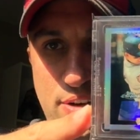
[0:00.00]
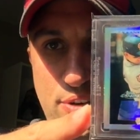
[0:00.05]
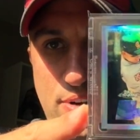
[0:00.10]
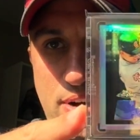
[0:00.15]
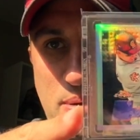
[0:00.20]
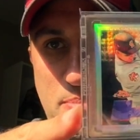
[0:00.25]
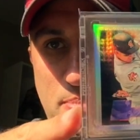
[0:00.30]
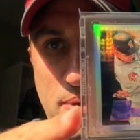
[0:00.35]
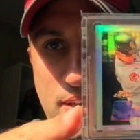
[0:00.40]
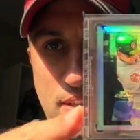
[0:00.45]

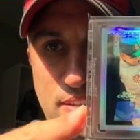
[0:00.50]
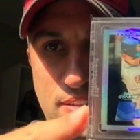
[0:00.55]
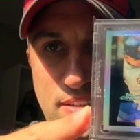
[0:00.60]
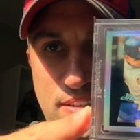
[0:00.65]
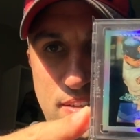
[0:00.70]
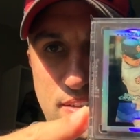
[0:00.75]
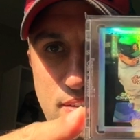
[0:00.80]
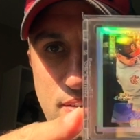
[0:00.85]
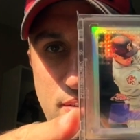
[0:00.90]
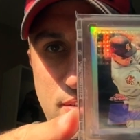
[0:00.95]
great
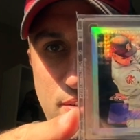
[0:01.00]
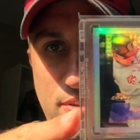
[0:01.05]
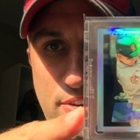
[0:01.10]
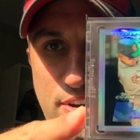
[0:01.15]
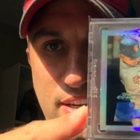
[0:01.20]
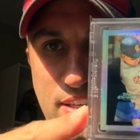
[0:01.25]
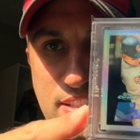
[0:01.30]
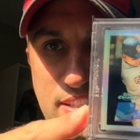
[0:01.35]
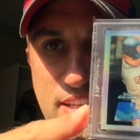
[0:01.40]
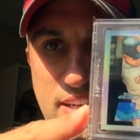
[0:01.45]
picture,
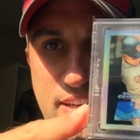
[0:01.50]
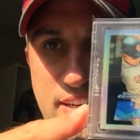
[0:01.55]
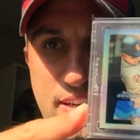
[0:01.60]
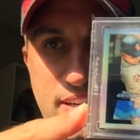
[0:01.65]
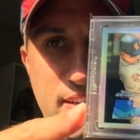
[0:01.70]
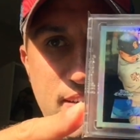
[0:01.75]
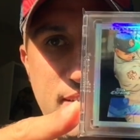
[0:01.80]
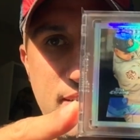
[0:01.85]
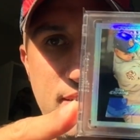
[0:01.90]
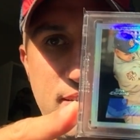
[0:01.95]
great
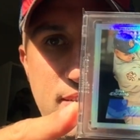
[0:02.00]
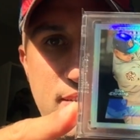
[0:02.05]
shine,